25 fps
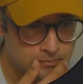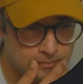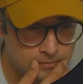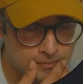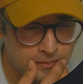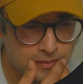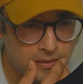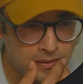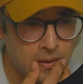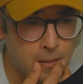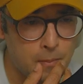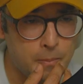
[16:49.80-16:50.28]

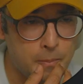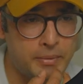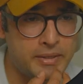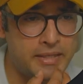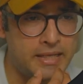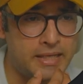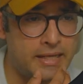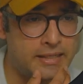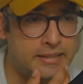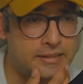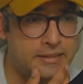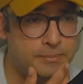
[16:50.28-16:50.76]
But yes,
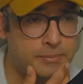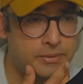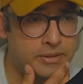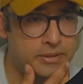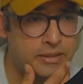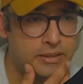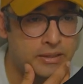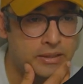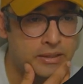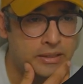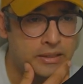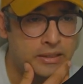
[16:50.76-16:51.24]
but
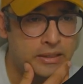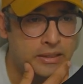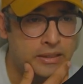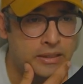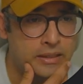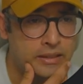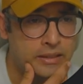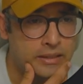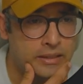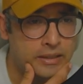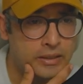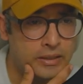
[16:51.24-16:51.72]
here
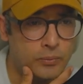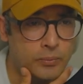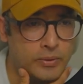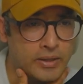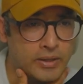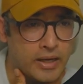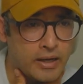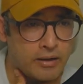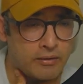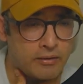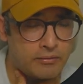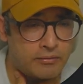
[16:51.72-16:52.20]
we have
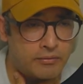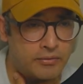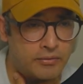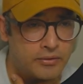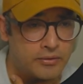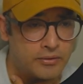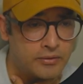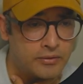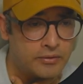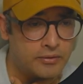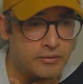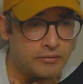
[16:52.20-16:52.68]
the
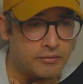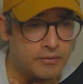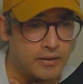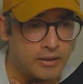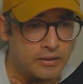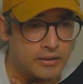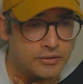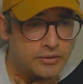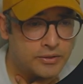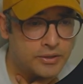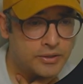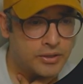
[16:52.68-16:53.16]
file
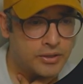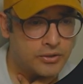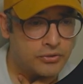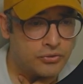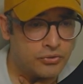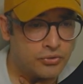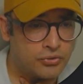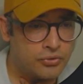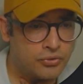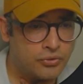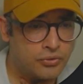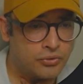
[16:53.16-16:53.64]
search,
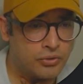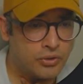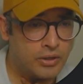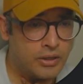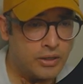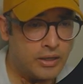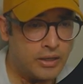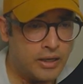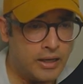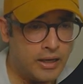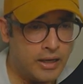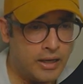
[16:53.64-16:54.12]

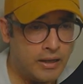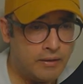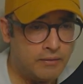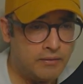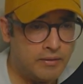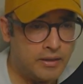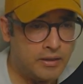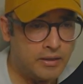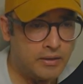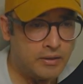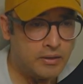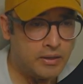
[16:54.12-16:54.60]
and
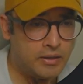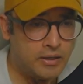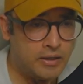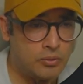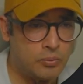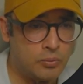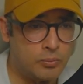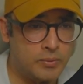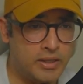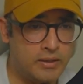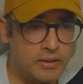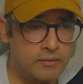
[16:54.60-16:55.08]
then we end
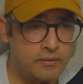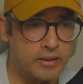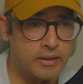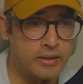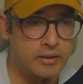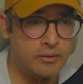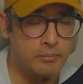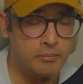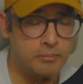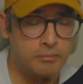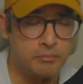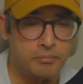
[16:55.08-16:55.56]
there.
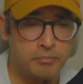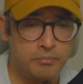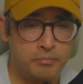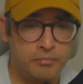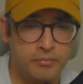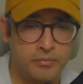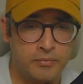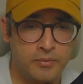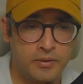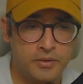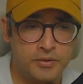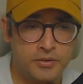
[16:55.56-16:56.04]

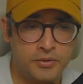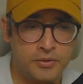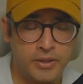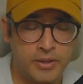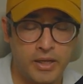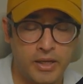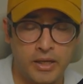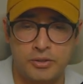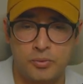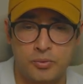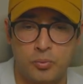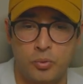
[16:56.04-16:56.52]
So yeah, so what
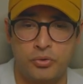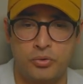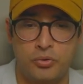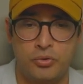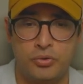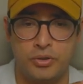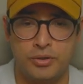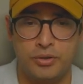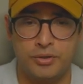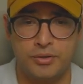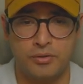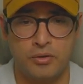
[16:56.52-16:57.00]
you just saw
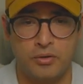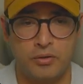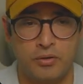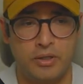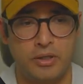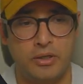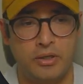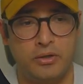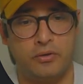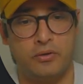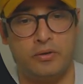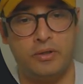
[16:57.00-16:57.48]
here
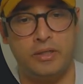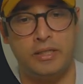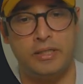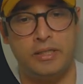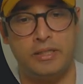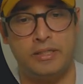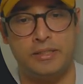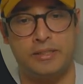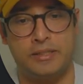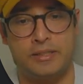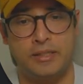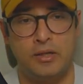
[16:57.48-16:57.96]
is
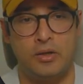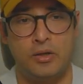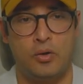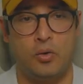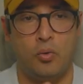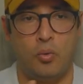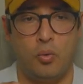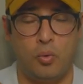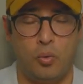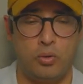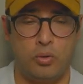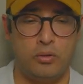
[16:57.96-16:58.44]
all
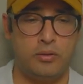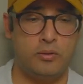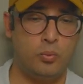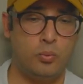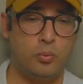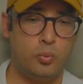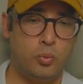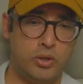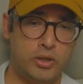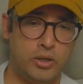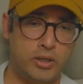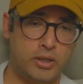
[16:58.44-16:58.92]
the
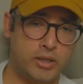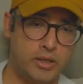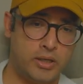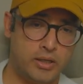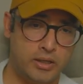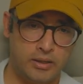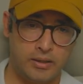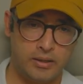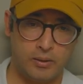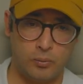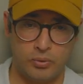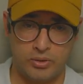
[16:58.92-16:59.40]
work that we
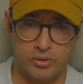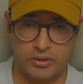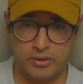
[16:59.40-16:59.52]
did